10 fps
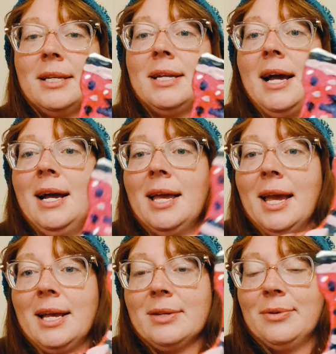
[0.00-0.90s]

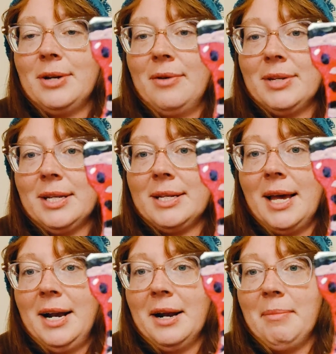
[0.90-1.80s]
stockings, which I was
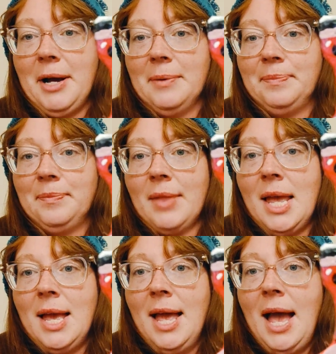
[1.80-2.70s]
excited about.
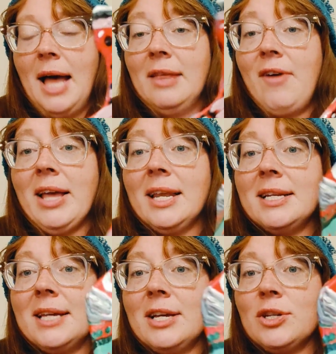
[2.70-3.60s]
And the fact that
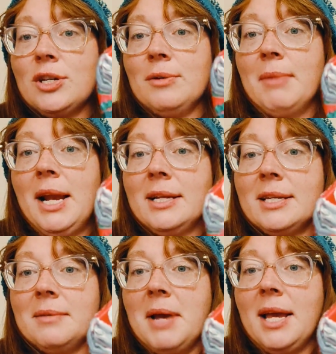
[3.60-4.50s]
it takes 2 minutes
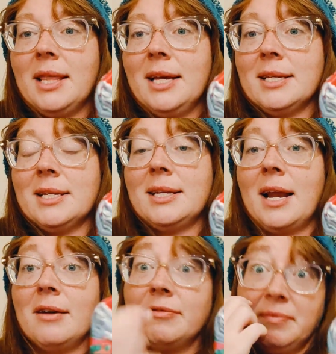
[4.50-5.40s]
to make these
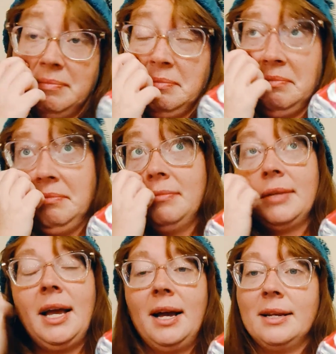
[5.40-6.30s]
instead of,
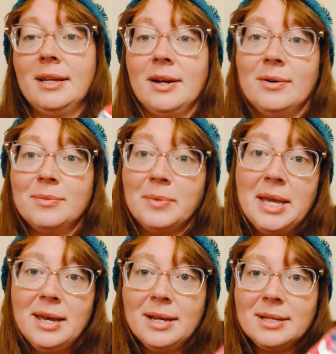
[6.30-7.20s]

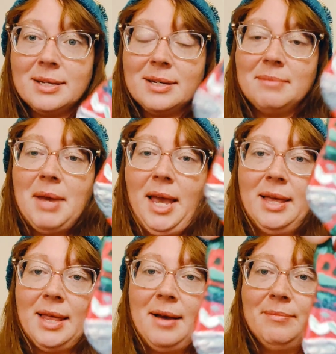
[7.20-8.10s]
weeks to make
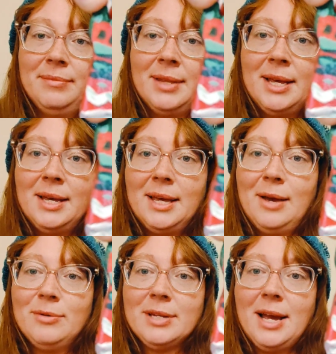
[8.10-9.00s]
them,
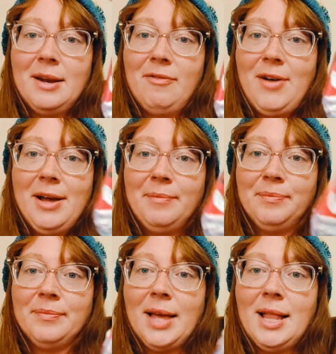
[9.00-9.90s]
it was kind of
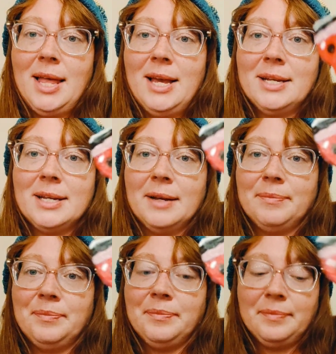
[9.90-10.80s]
fun. I liked it.